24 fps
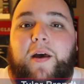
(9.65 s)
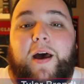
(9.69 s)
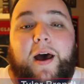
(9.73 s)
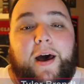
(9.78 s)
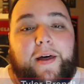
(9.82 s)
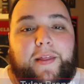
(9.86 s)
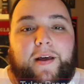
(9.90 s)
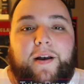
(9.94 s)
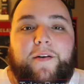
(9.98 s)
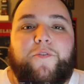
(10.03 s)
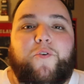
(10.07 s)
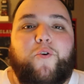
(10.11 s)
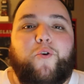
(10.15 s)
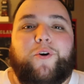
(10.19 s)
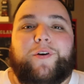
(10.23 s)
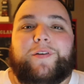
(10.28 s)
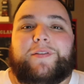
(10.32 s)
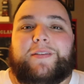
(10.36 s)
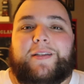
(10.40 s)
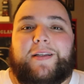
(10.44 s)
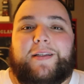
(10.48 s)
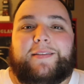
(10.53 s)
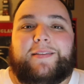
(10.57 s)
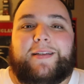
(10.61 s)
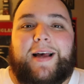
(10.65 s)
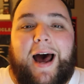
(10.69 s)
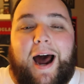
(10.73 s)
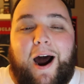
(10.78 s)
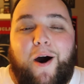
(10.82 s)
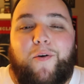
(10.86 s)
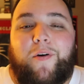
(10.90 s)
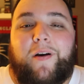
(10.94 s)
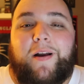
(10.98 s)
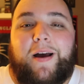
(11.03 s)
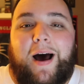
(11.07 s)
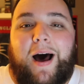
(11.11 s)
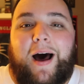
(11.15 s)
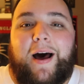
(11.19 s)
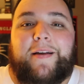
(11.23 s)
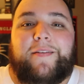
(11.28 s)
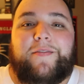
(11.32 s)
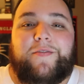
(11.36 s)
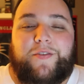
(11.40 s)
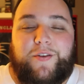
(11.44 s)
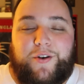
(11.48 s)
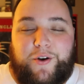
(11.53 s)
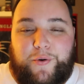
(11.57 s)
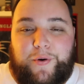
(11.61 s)
And that, of course, is our
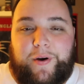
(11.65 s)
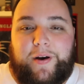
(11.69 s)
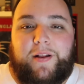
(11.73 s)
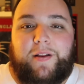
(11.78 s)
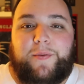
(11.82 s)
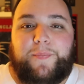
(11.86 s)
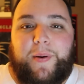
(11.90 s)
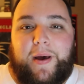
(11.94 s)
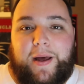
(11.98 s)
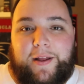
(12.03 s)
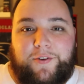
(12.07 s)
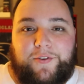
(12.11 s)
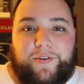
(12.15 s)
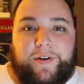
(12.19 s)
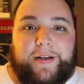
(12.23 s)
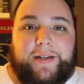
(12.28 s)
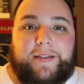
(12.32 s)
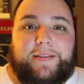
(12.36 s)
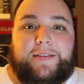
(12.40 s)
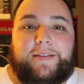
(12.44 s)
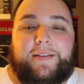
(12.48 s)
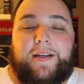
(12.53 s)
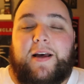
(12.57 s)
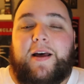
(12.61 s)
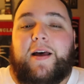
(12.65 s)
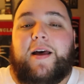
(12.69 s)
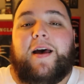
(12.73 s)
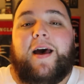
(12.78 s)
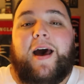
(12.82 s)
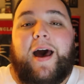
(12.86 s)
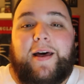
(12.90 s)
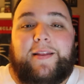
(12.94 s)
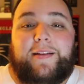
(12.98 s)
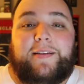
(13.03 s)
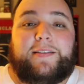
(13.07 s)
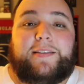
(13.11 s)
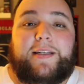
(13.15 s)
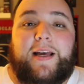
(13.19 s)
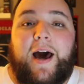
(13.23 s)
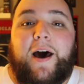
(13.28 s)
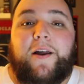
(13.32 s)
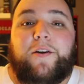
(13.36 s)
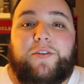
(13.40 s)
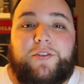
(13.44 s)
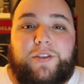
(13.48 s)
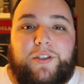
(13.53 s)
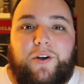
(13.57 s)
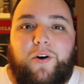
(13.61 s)
guys, the New England Patriots and the
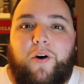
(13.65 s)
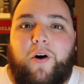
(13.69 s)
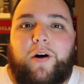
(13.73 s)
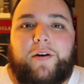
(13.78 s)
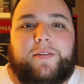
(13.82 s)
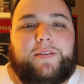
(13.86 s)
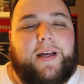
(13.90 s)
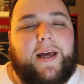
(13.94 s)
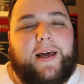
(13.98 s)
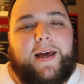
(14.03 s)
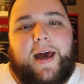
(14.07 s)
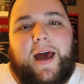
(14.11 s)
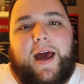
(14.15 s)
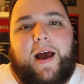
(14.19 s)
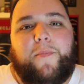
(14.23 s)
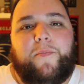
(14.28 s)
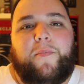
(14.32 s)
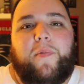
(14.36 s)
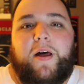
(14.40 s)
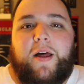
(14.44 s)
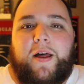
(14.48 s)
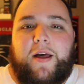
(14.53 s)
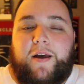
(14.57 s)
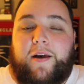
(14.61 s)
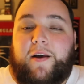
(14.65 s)
Seattle Seahawks, a game